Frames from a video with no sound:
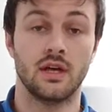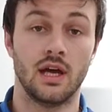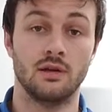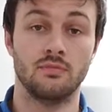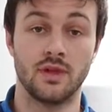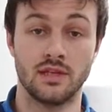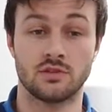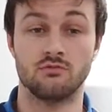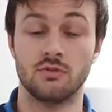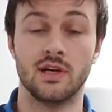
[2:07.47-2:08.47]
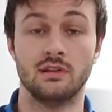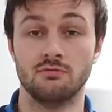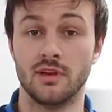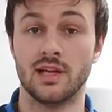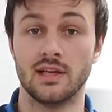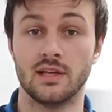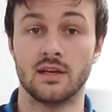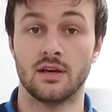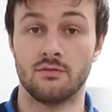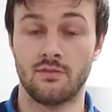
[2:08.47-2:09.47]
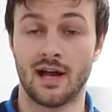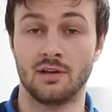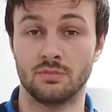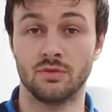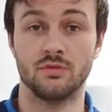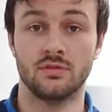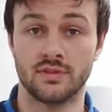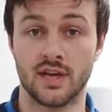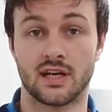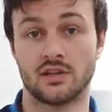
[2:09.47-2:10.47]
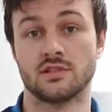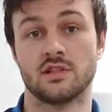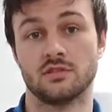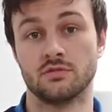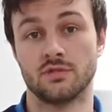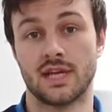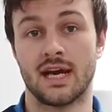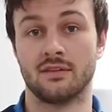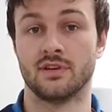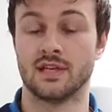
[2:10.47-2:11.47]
It's a really, really valuable diagnostic tool to have,